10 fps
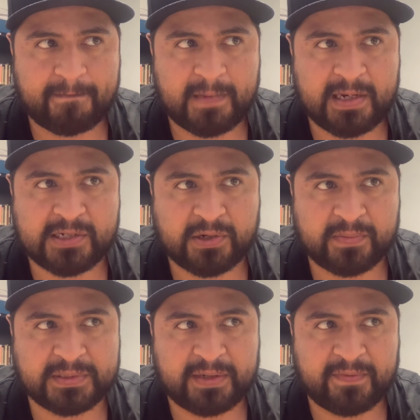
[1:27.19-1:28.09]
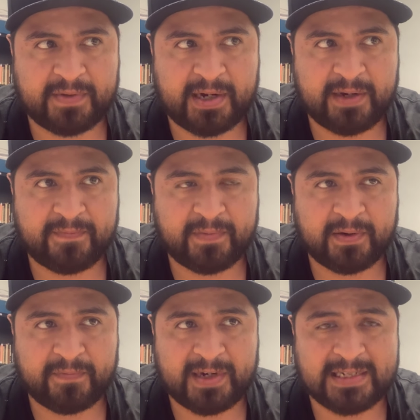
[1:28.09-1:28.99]
In terms of kind of
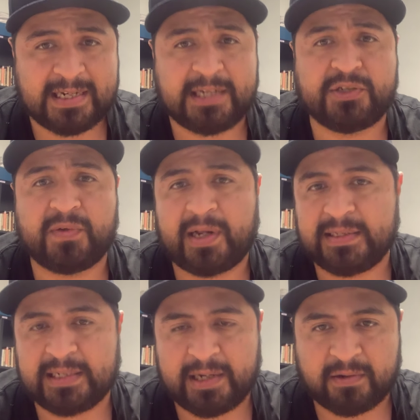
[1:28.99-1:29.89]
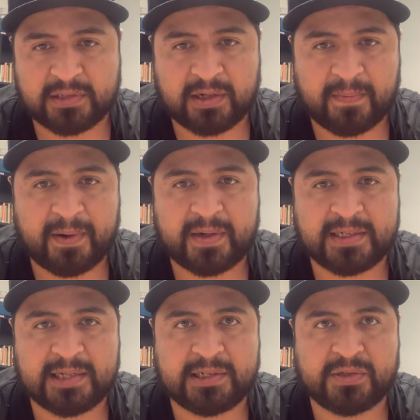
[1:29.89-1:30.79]
contextualizing, and I'll talk about
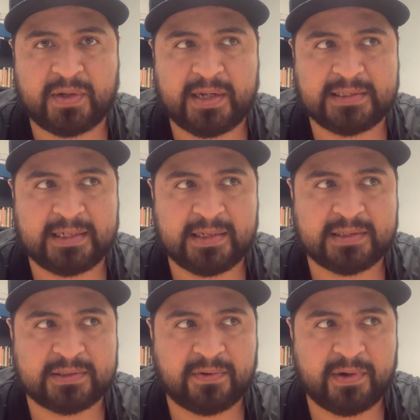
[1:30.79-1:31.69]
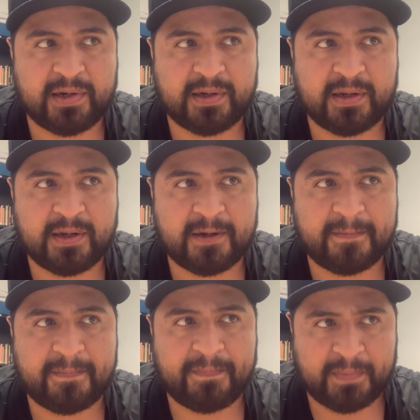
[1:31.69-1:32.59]
contextualizing the story
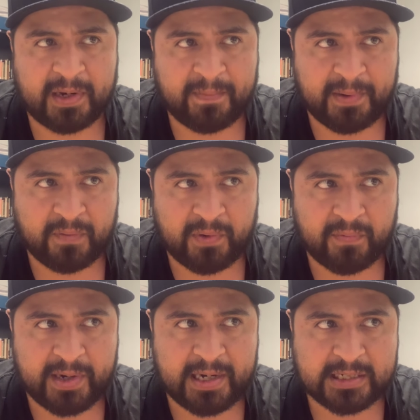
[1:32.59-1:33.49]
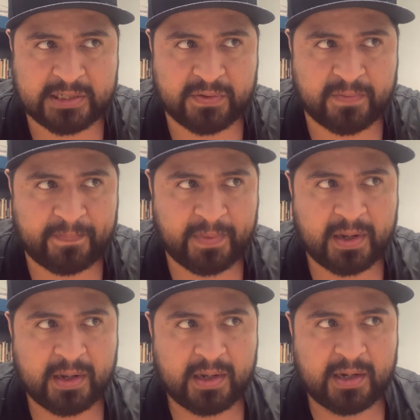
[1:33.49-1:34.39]
in a bit when we get to
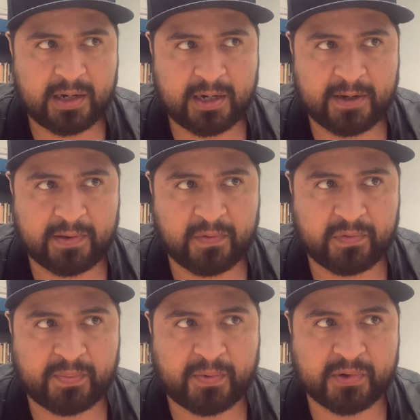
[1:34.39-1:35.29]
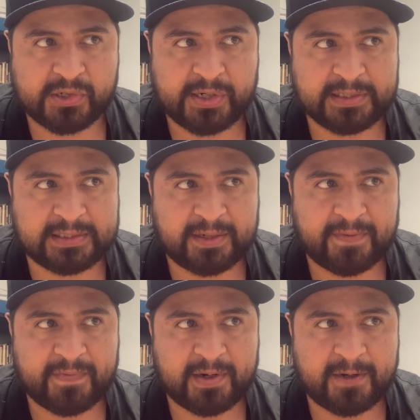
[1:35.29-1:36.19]
those portions
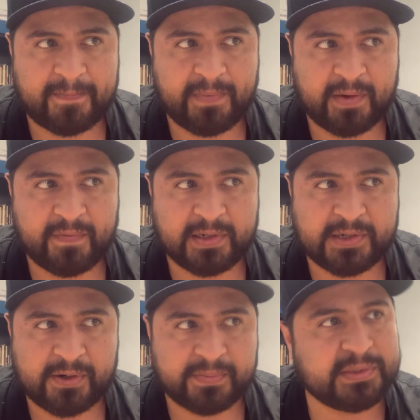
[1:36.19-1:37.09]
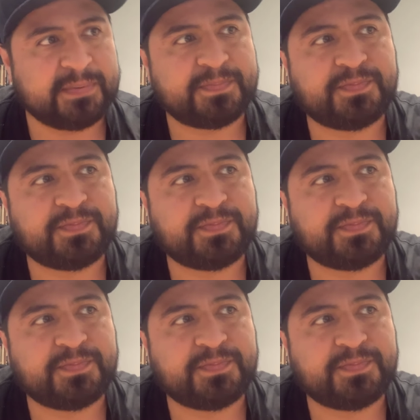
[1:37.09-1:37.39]
of the terms.